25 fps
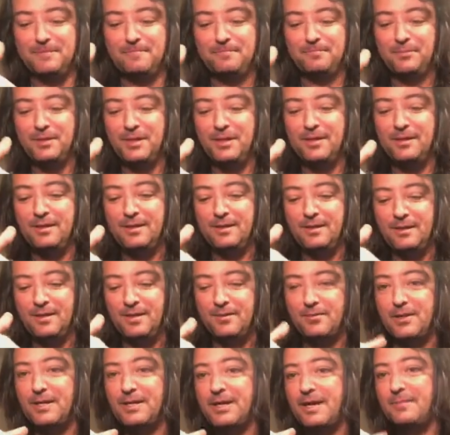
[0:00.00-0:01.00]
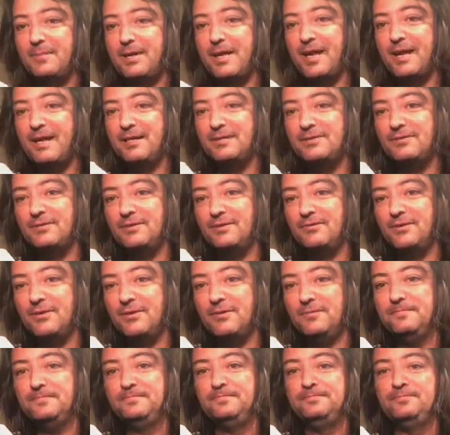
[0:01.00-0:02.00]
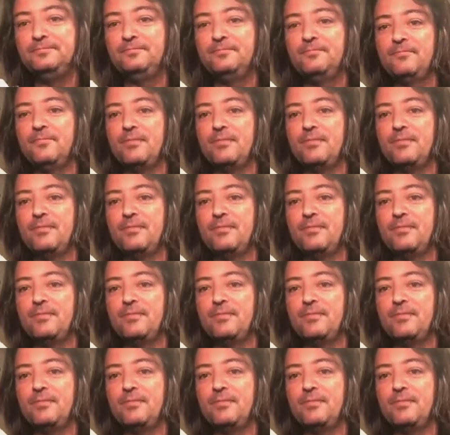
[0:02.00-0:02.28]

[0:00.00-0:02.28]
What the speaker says: So I run an Mks Servo.